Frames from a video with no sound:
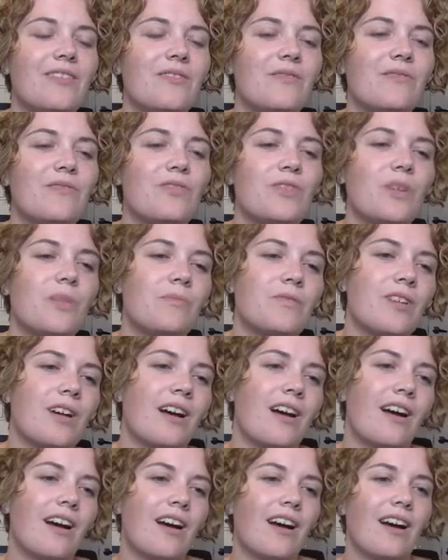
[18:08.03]
who've jumped
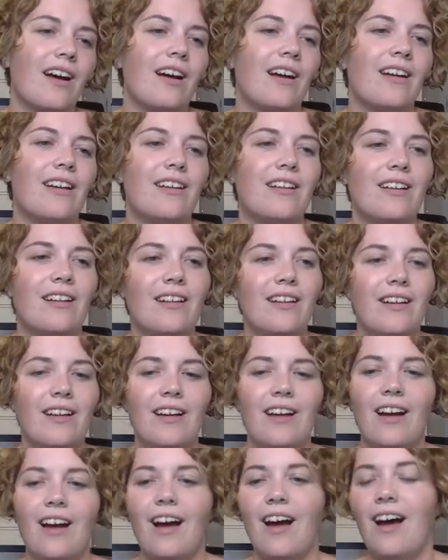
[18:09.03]
on.
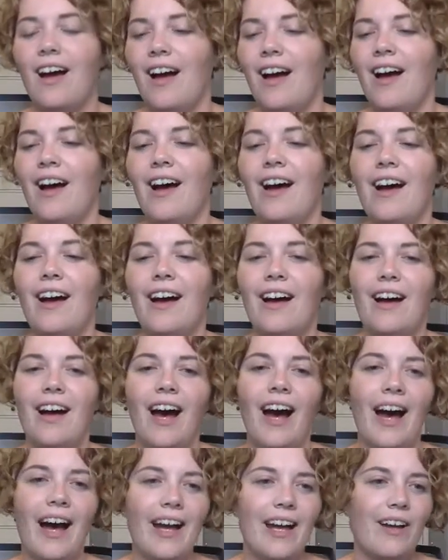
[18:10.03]

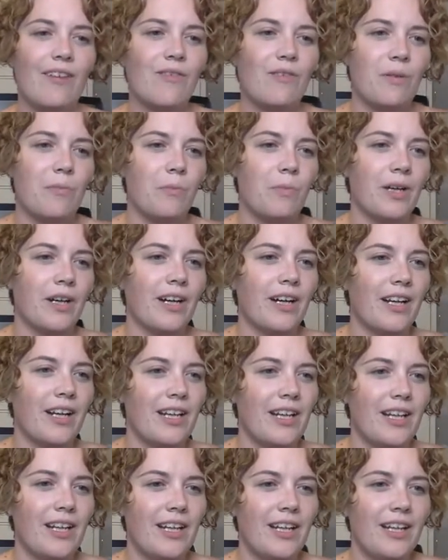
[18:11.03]
Hi,
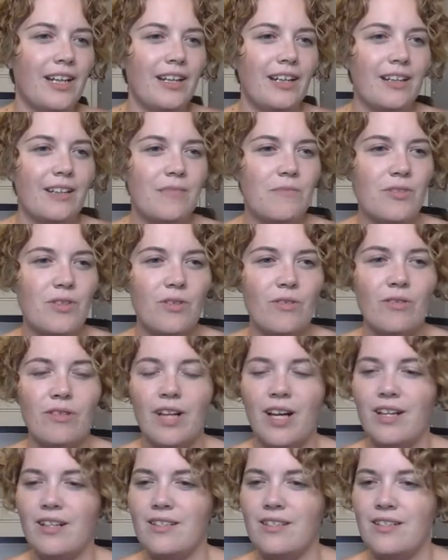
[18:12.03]
everybody. I'm so
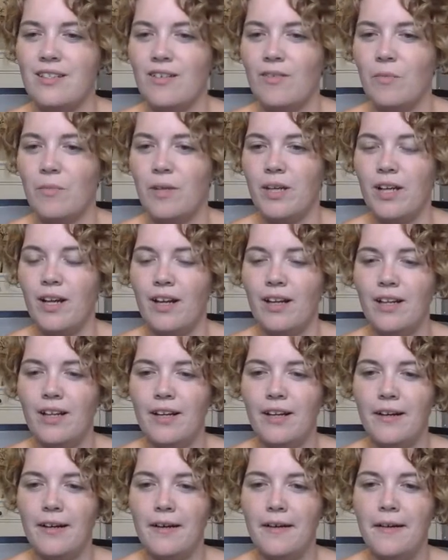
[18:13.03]
glad to see everybody on
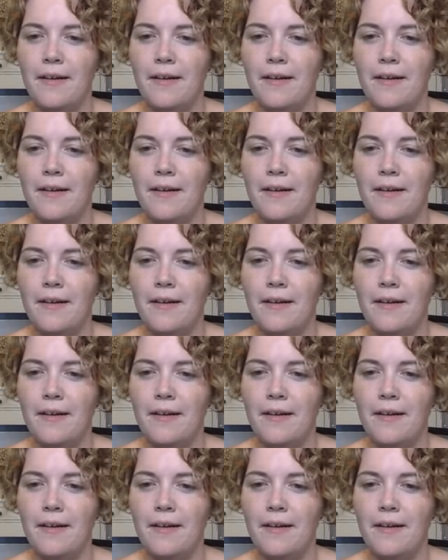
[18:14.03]
here.